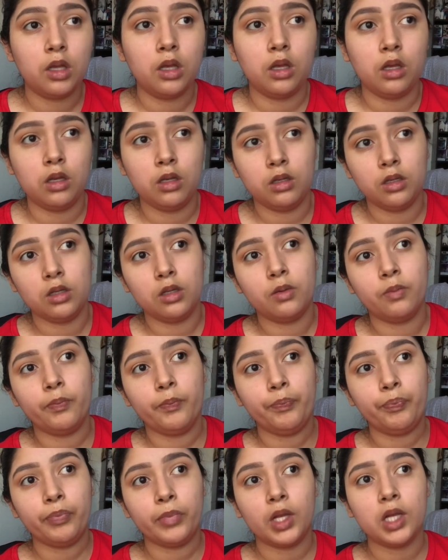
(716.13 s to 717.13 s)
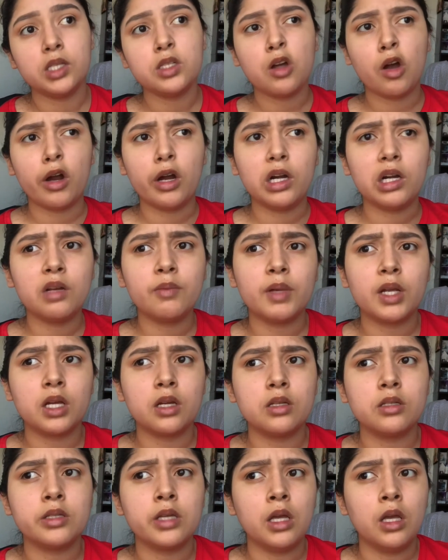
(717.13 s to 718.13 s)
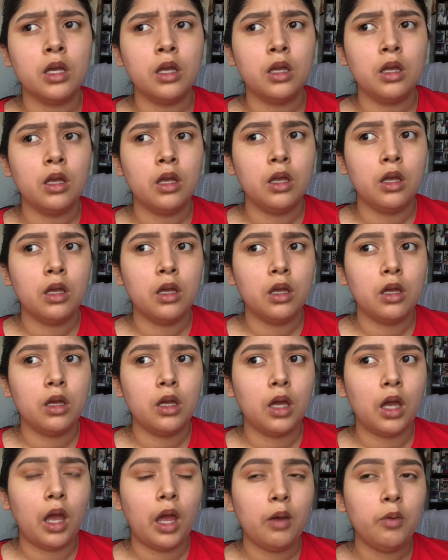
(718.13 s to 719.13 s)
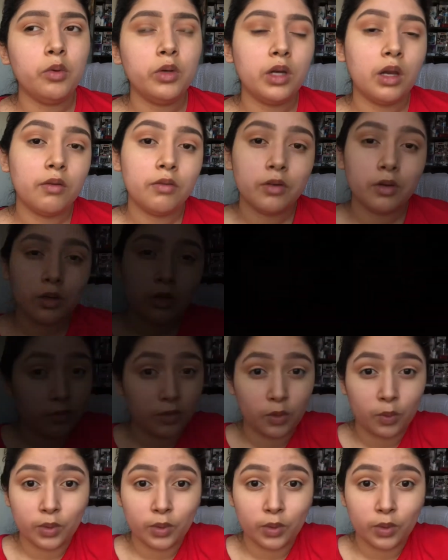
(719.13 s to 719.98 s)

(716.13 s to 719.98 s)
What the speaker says: And it's hard, because I would never